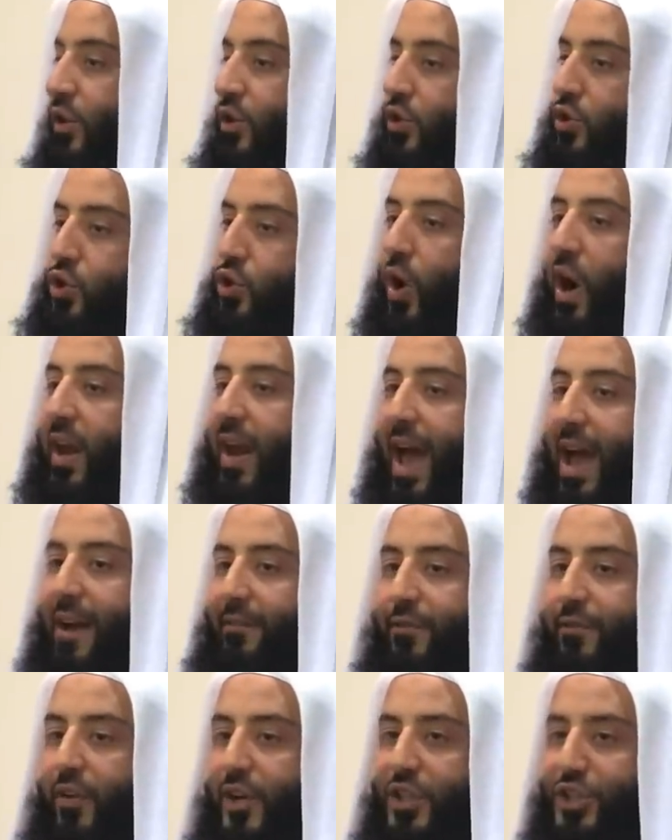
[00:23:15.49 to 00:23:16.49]
So on
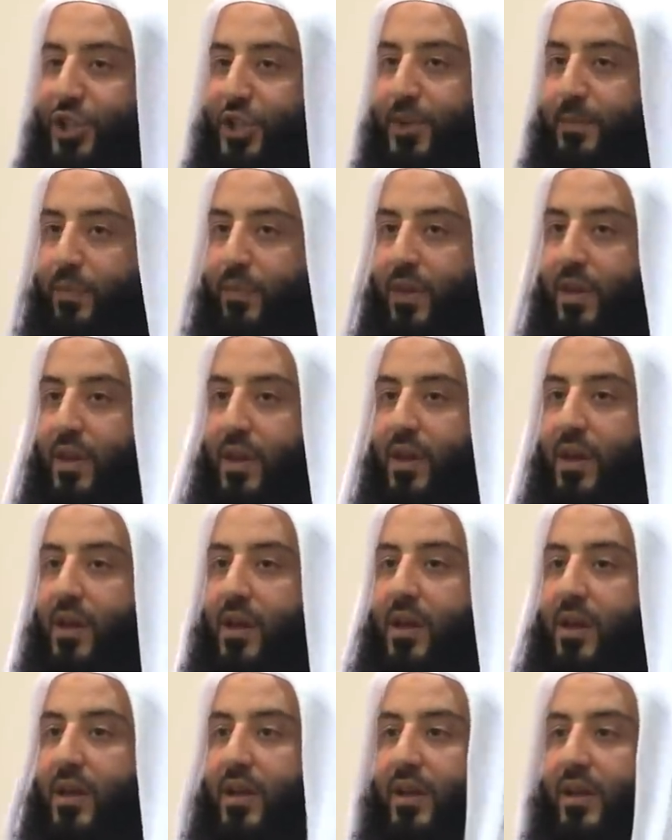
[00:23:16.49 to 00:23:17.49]
average,
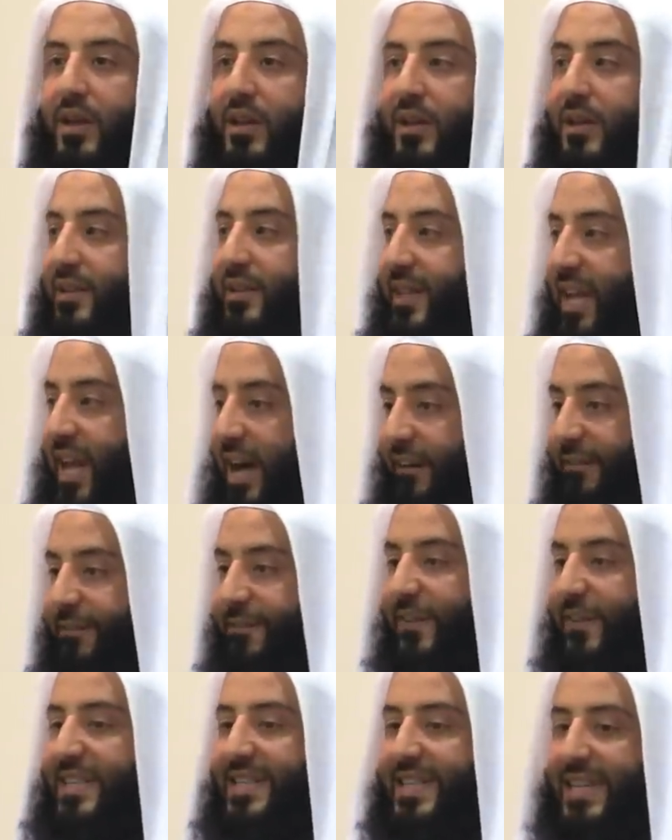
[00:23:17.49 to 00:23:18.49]
they are
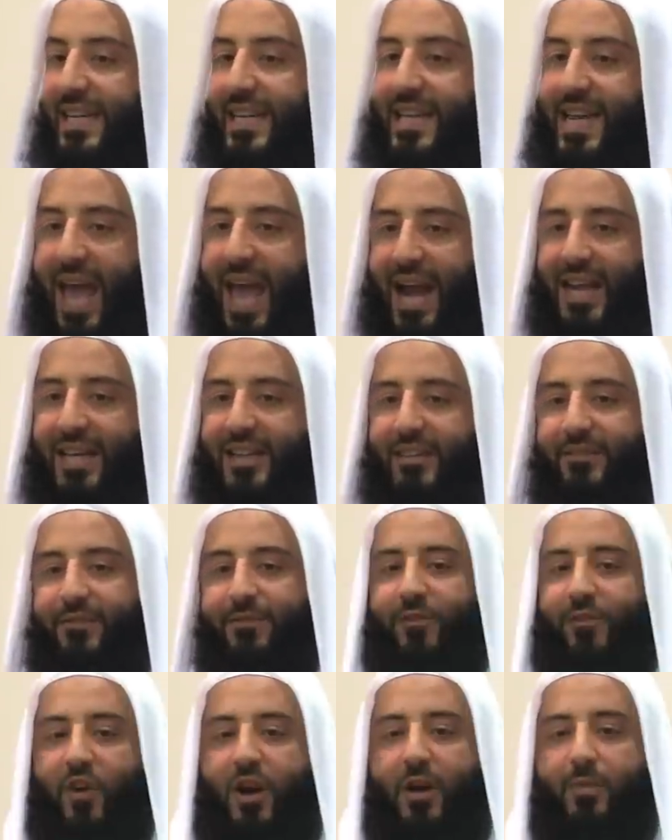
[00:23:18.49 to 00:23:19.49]
physically active
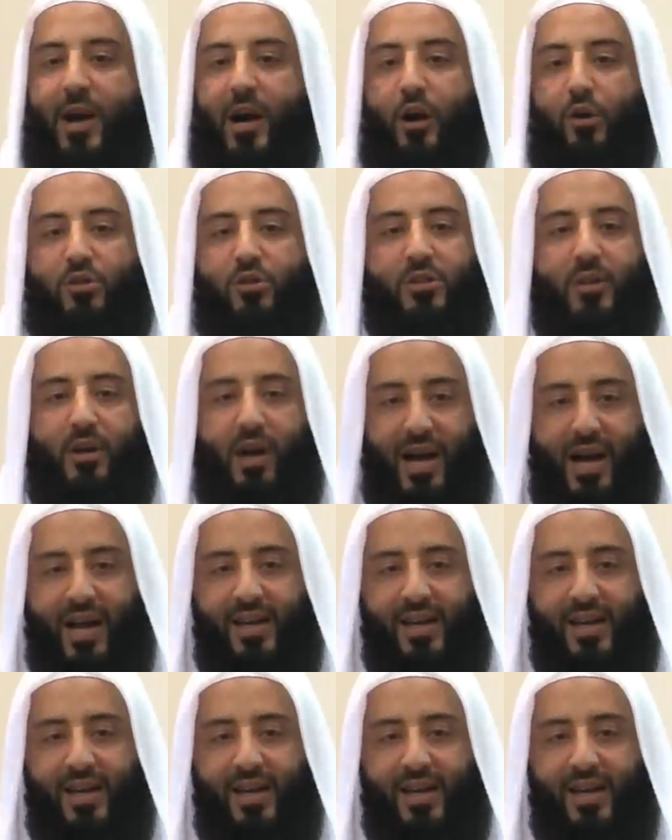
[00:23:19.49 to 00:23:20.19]
for about